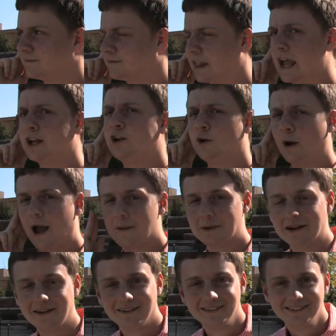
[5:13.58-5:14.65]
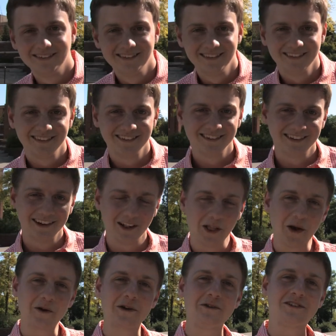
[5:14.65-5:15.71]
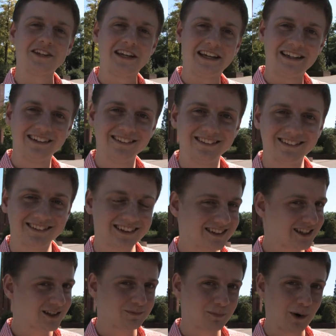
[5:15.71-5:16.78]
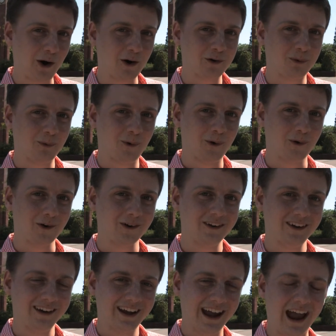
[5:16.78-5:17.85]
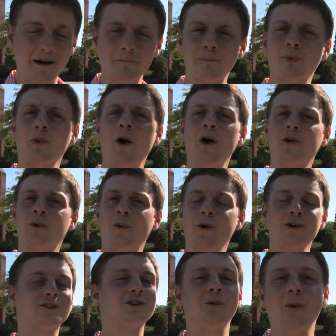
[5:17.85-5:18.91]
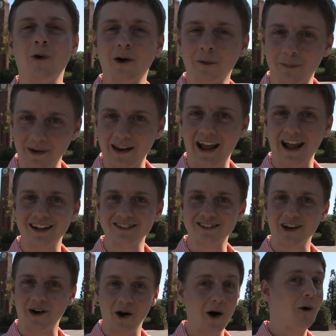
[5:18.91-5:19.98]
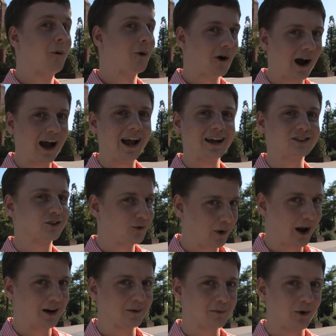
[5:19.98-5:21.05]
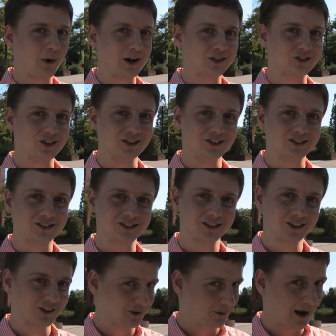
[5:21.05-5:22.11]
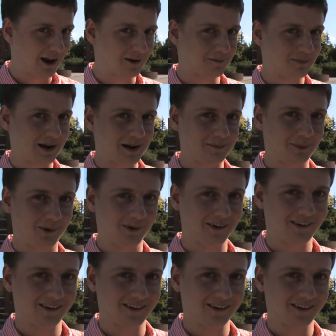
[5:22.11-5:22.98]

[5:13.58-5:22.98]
Thank you, Abby. Hello, UT. This is Brock Ward at Brock Ward's Award Bonanza, where I ask random questions to random people